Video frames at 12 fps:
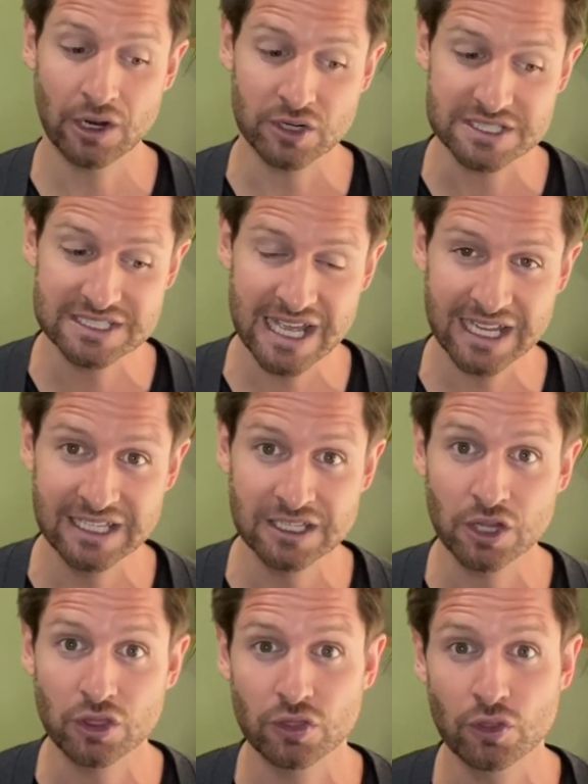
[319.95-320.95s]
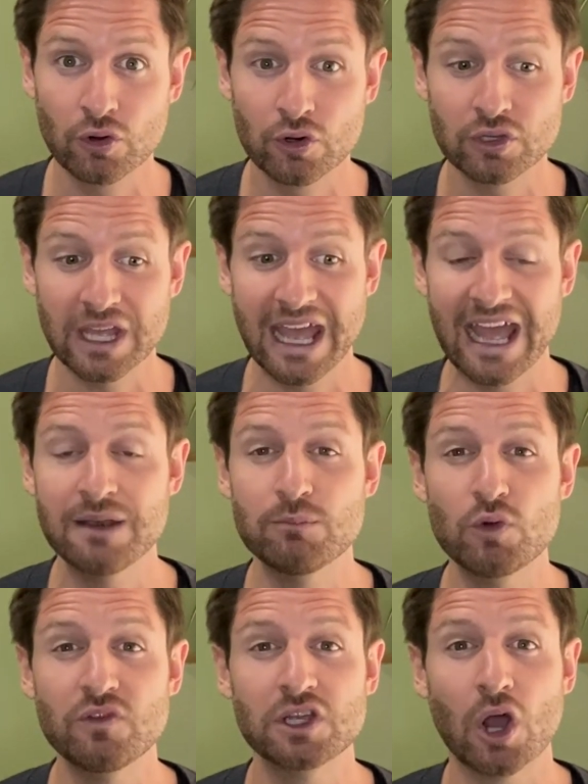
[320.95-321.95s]
our second, third, and
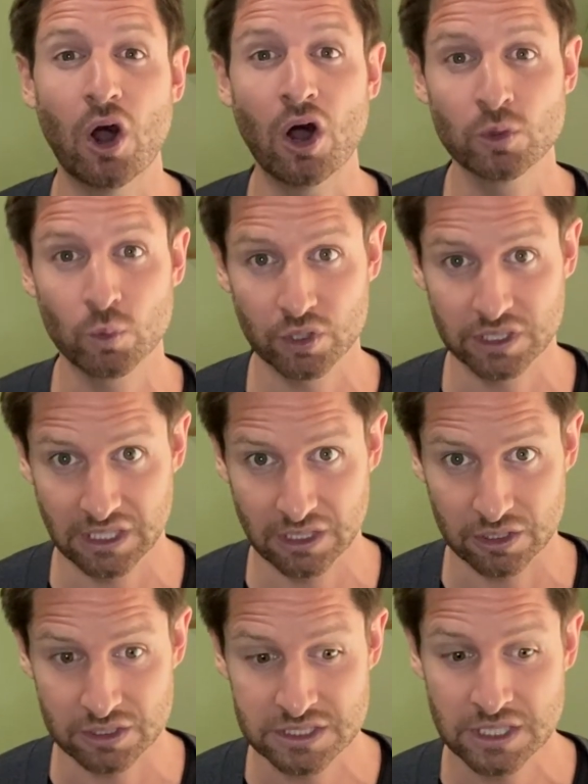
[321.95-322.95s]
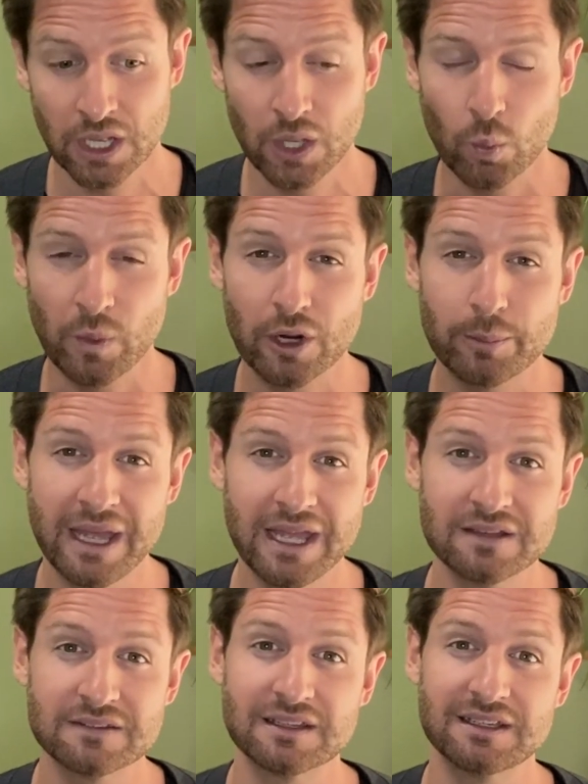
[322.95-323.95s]
moving onward years, we are paying
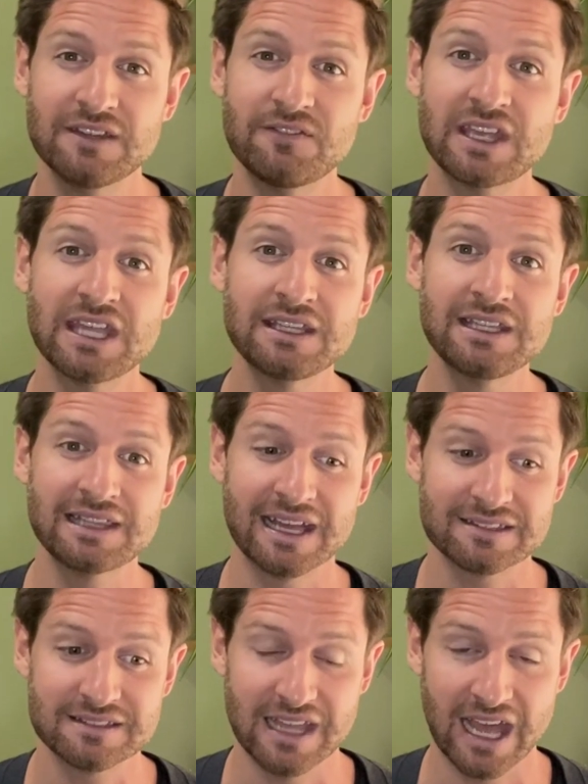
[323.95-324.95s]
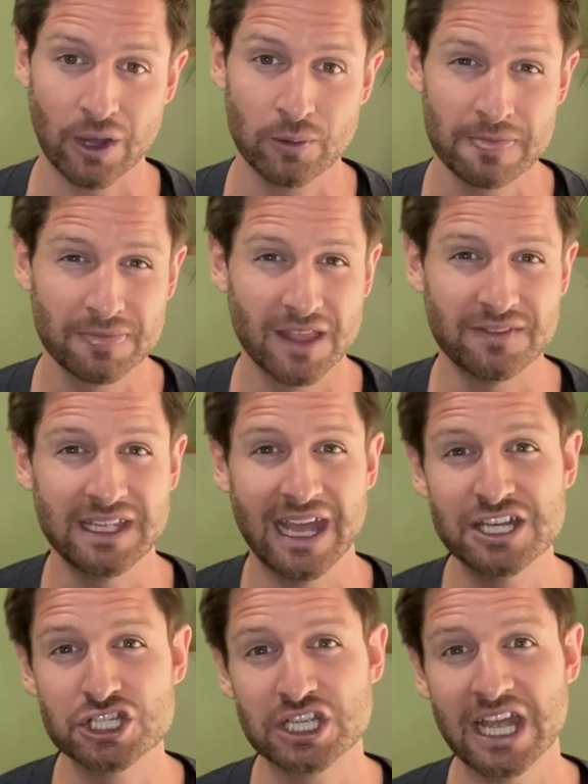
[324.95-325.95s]
significantly less now that the
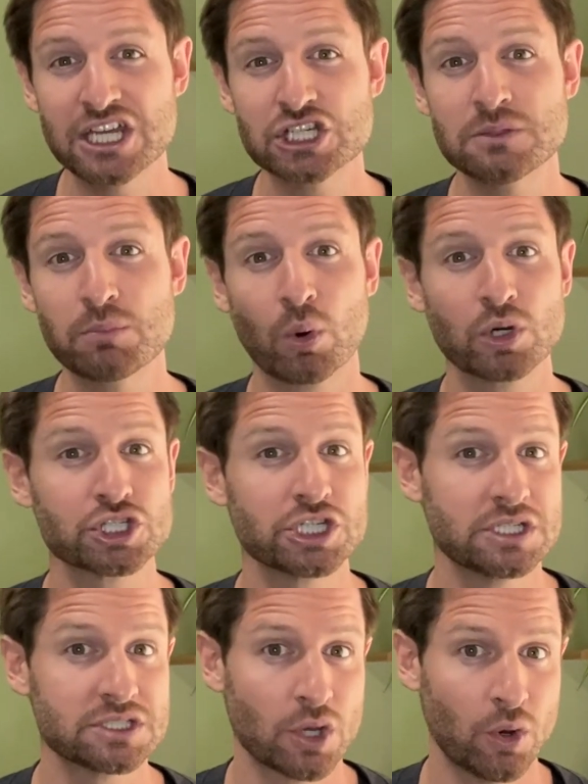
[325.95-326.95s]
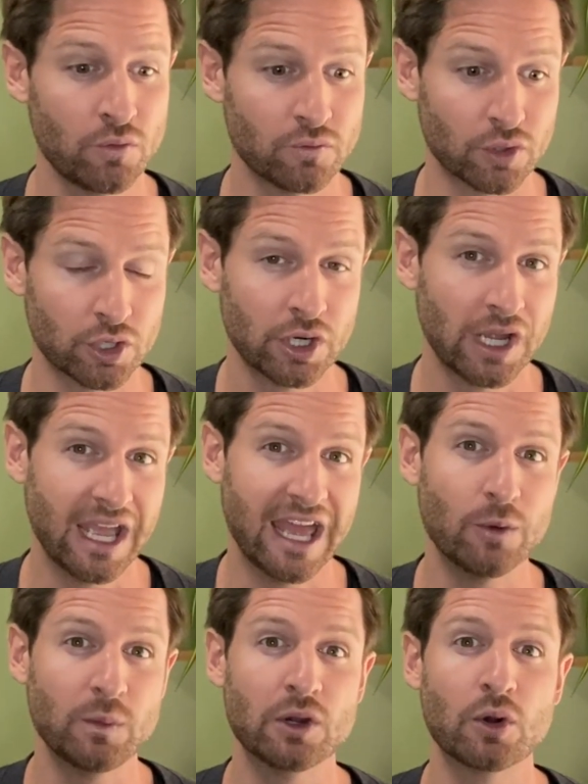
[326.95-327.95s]
education portion is over,
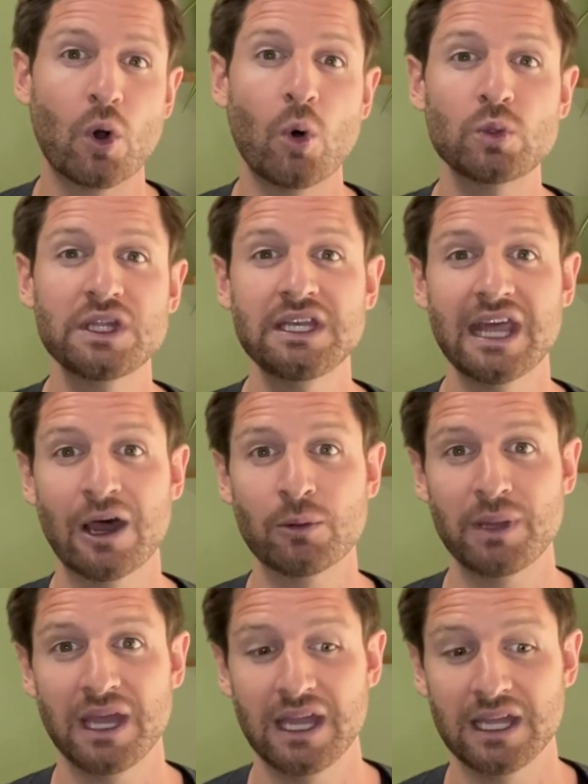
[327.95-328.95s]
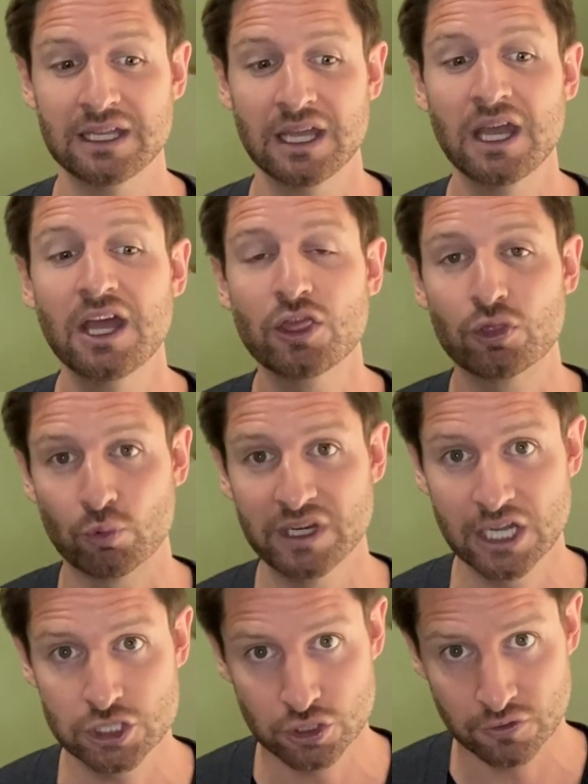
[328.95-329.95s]
and we are only now paying three
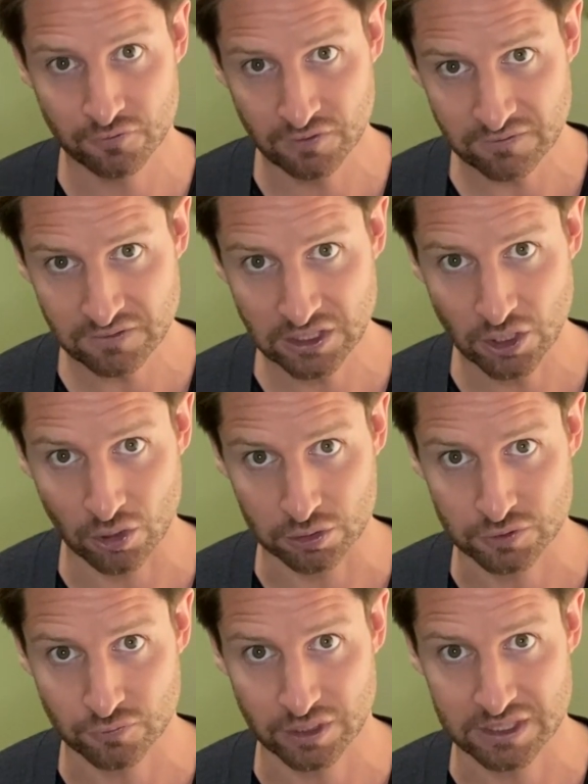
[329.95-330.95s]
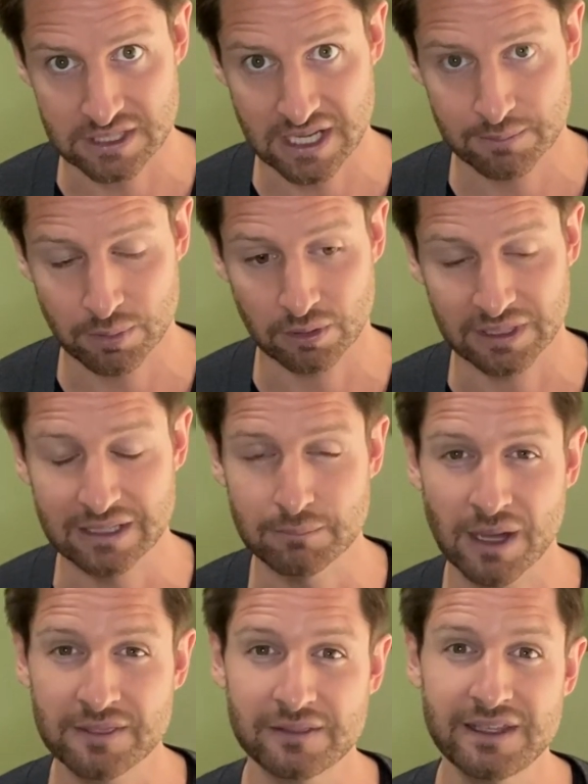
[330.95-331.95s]
hundred fifty dollars, for example, in
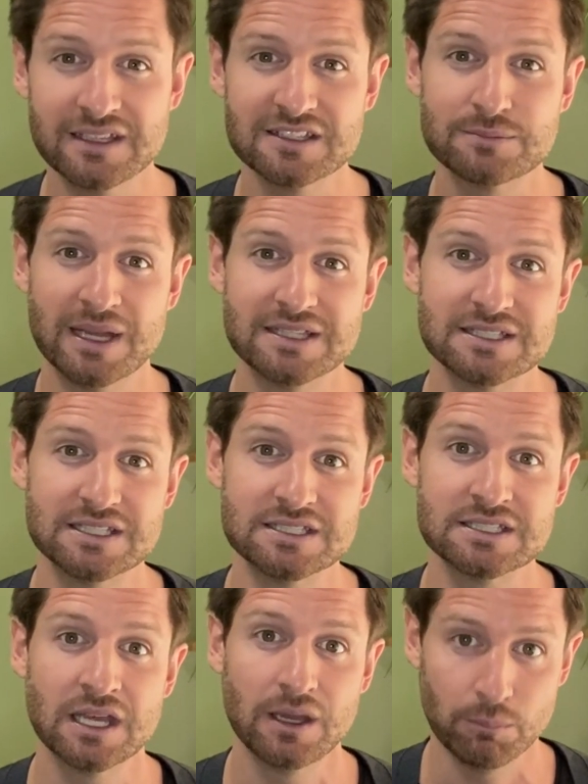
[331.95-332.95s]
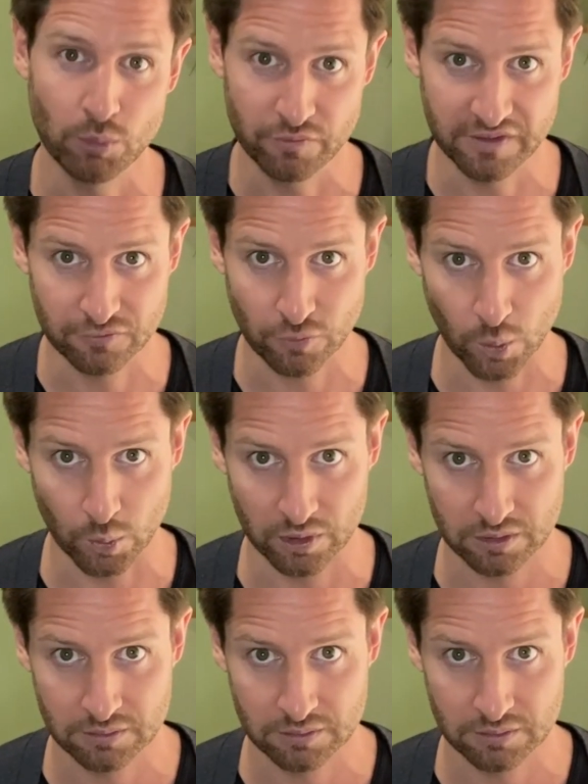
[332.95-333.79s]
monthly expenses moving forward.